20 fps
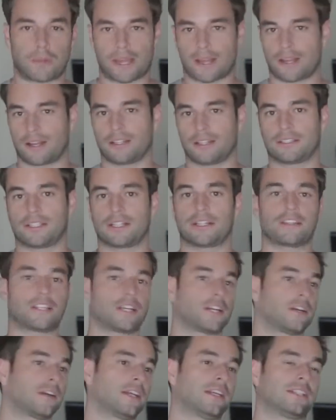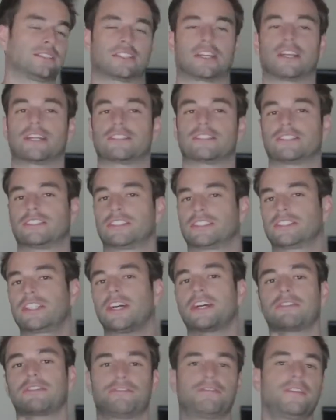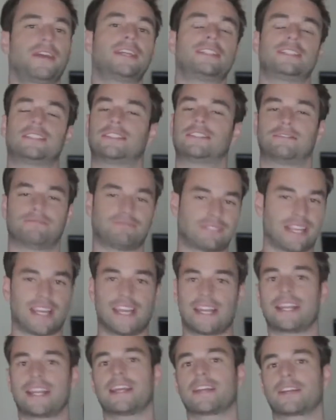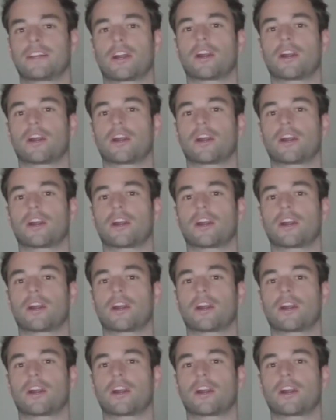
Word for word: bag on there, there is a duck-faced idiot